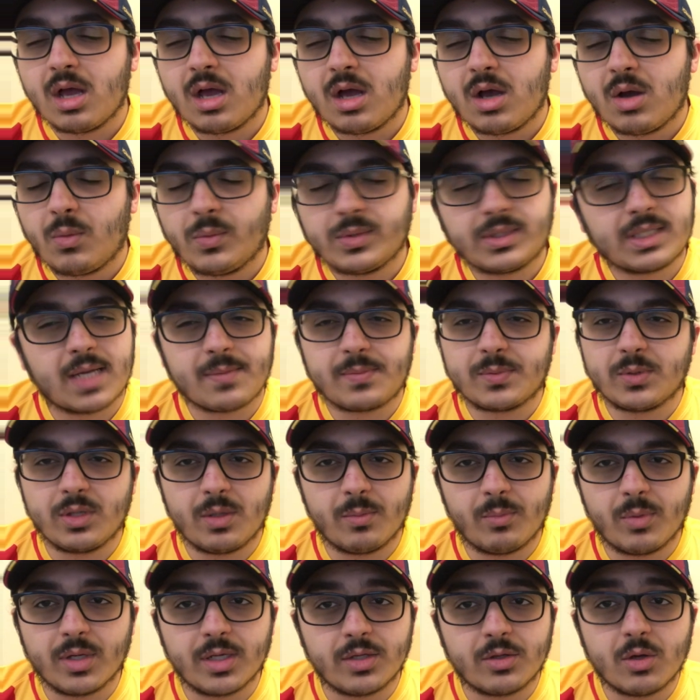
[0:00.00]
Was absolutely
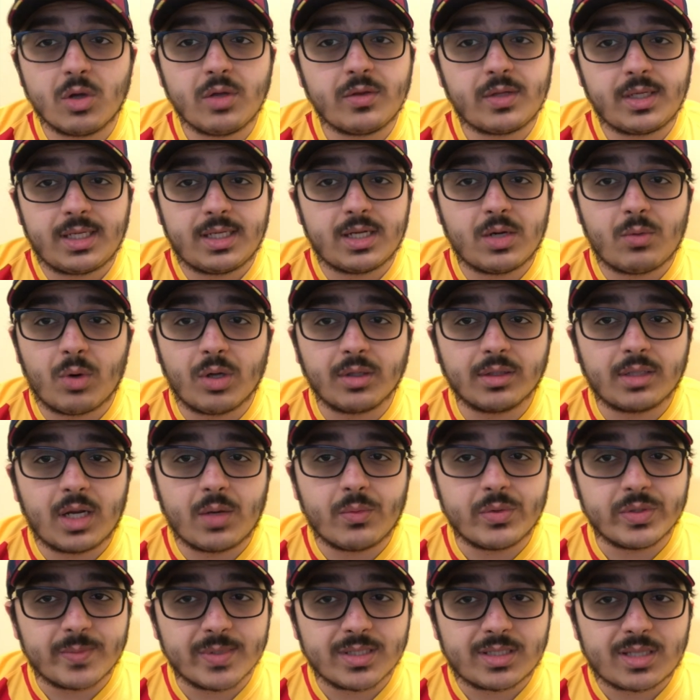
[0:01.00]
brilliant. The only thing he did wrong today
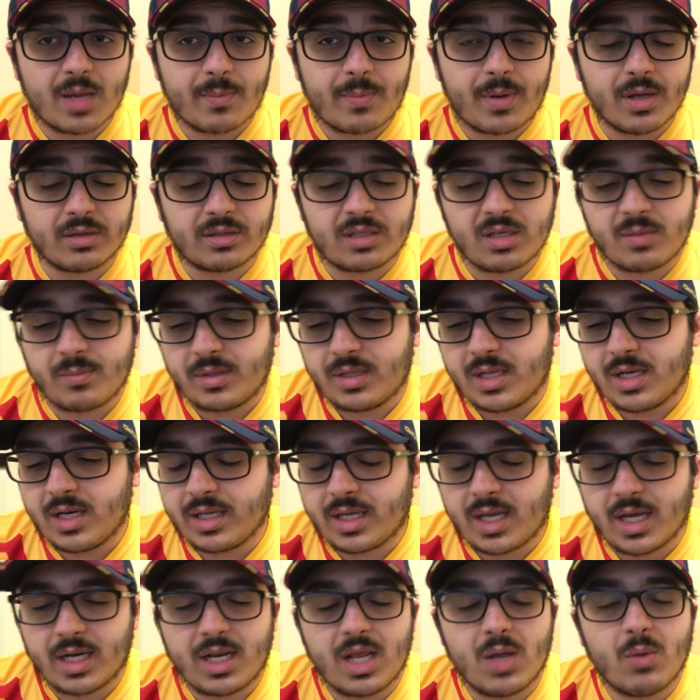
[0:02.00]
was miss that penalty, but then
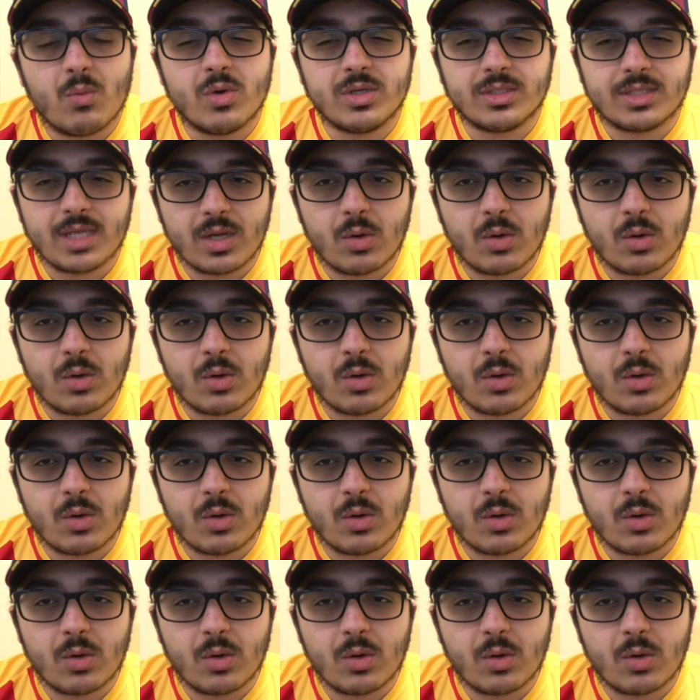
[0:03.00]
again, it was a